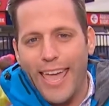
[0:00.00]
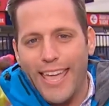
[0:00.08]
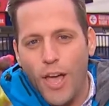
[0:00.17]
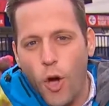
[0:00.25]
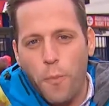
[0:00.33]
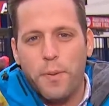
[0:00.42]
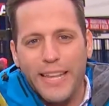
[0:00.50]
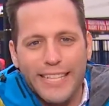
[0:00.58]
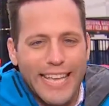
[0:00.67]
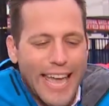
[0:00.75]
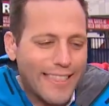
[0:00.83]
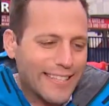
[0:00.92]
a
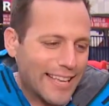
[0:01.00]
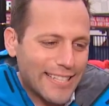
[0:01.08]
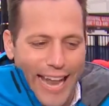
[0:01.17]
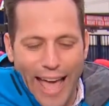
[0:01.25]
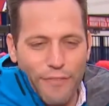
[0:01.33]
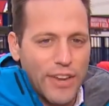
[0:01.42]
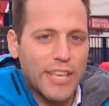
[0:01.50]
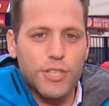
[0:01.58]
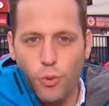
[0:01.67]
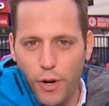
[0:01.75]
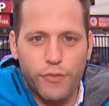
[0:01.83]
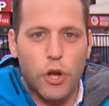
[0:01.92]
opening day that doesn't have any
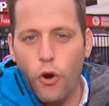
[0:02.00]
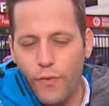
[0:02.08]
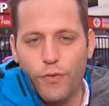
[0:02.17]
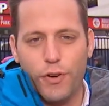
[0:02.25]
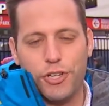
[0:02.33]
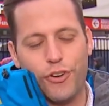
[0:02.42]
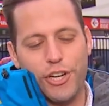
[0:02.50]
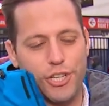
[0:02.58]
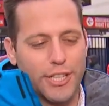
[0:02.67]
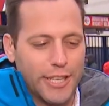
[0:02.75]
sort of COVID restrictions.